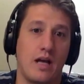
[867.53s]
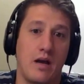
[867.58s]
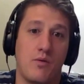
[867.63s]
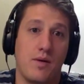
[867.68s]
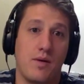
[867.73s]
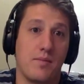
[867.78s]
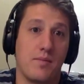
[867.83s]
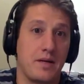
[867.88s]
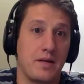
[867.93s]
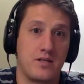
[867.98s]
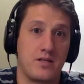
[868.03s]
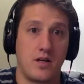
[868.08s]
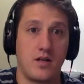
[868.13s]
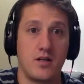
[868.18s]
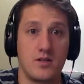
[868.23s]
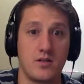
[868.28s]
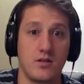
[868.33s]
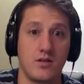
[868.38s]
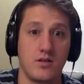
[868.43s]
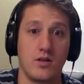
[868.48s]
I want my
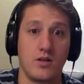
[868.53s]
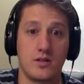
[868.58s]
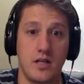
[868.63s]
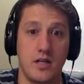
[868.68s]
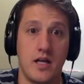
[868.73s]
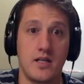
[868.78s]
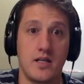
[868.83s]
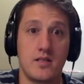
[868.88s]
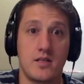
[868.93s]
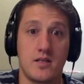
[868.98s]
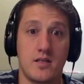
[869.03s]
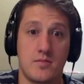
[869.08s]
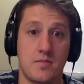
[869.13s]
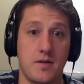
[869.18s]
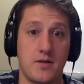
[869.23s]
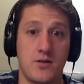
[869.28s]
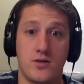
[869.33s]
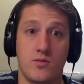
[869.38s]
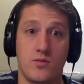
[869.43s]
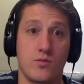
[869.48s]
son to look nice,
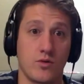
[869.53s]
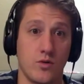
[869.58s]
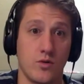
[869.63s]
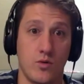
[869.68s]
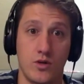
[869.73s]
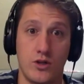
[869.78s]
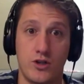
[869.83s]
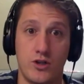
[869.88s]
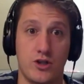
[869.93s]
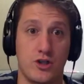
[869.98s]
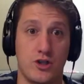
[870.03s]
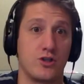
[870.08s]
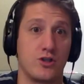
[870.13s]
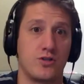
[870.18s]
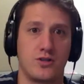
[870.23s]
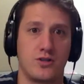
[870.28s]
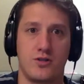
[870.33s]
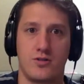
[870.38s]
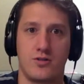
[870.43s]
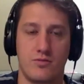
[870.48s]
especially when we're going to
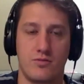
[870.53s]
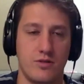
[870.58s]
church or,